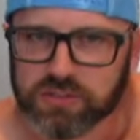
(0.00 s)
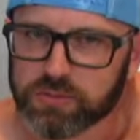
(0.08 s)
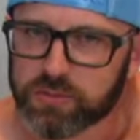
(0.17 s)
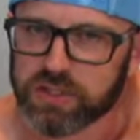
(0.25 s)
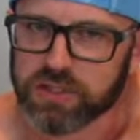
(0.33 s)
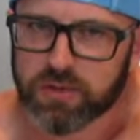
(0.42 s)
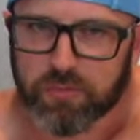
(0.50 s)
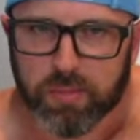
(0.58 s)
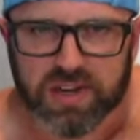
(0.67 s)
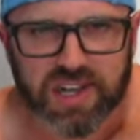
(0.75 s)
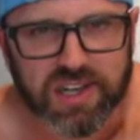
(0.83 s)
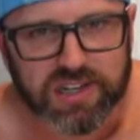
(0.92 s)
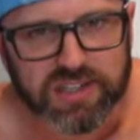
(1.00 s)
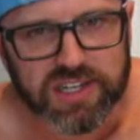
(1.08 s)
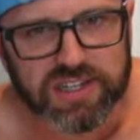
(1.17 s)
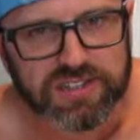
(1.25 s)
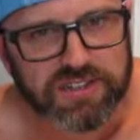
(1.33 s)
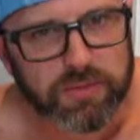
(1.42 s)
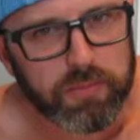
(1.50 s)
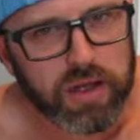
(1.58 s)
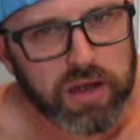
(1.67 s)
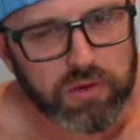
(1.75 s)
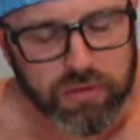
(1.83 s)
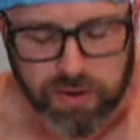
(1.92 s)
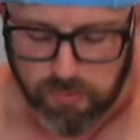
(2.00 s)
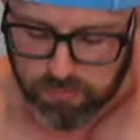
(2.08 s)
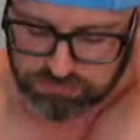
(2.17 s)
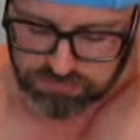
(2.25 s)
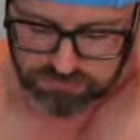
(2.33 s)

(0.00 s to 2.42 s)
a little bit of banana taste in the background.